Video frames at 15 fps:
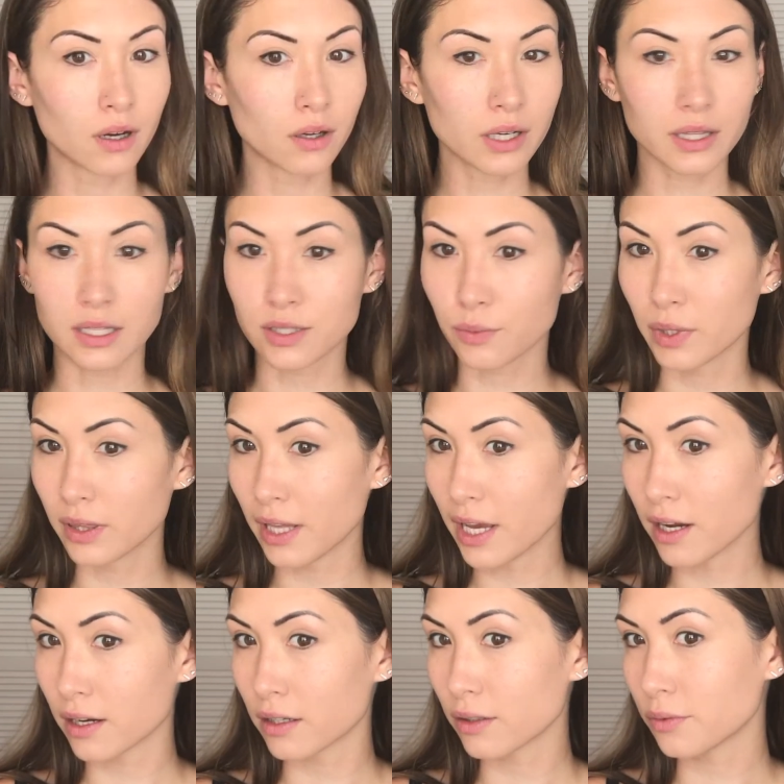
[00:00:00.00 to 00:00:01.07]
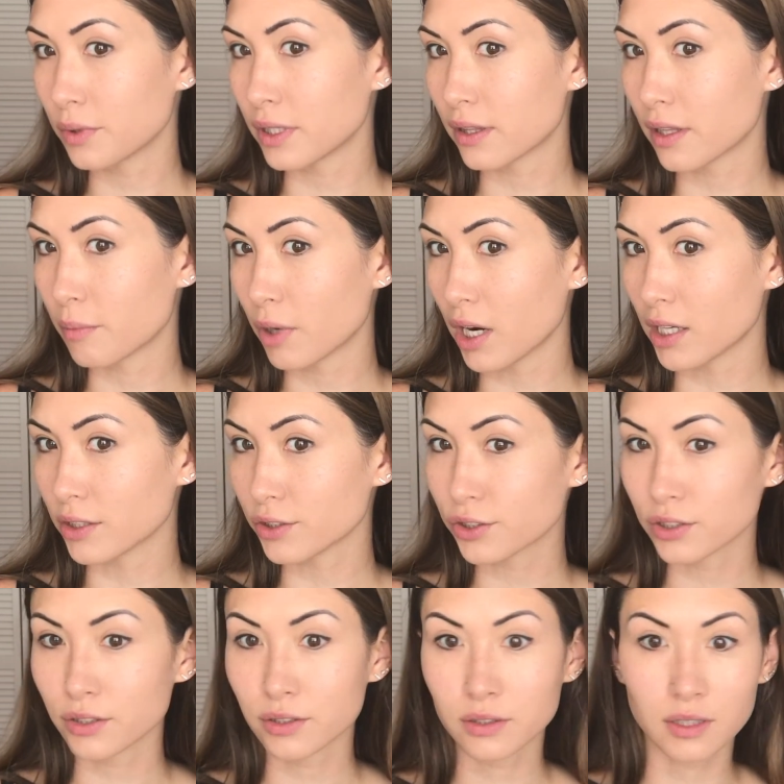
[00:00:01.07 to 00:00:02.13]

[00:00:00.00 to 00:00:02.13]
All right, that's one layer with a brush.